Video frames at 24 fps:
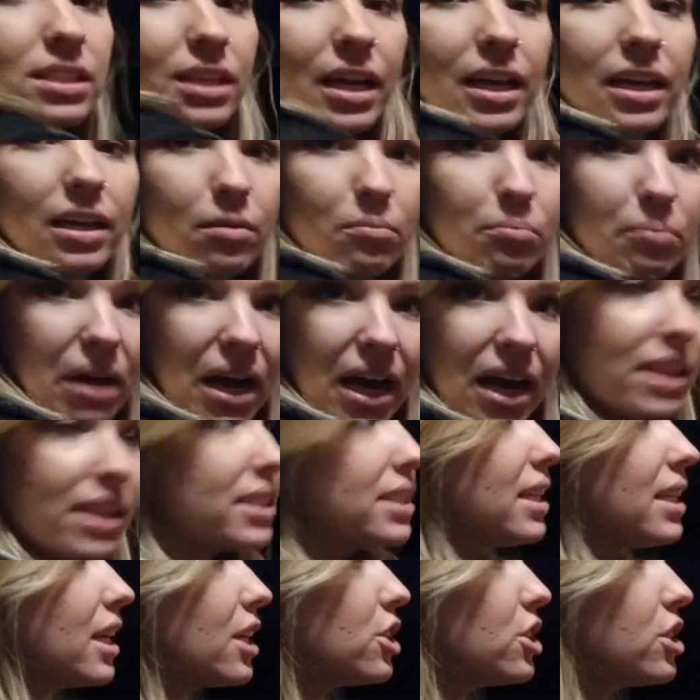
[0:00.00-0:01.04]
like back
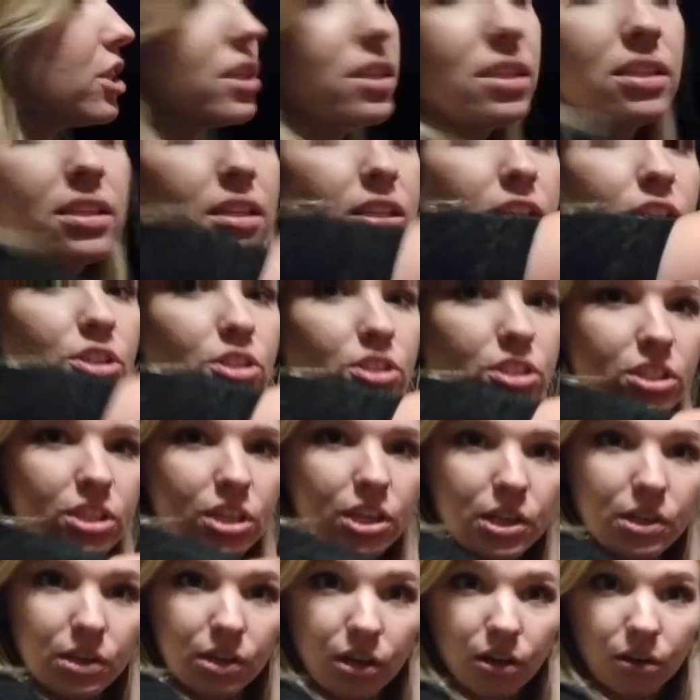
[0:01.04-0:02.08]
section, just so
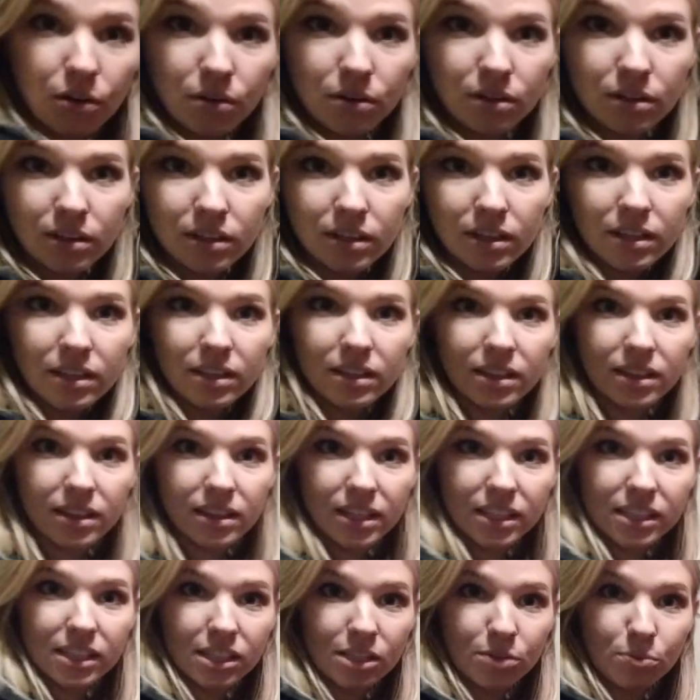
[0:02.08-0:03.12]
you know,
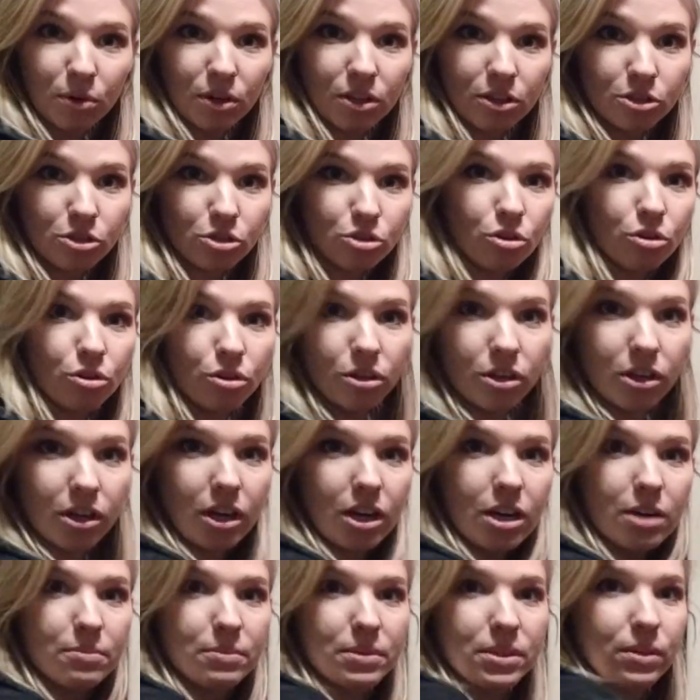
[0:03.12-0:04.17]
this is where the stroller
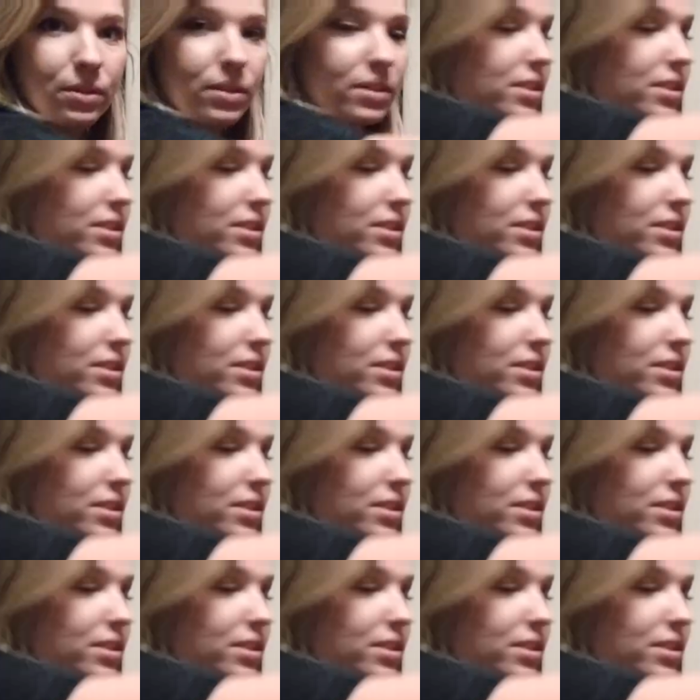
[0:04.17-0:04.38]
arm, so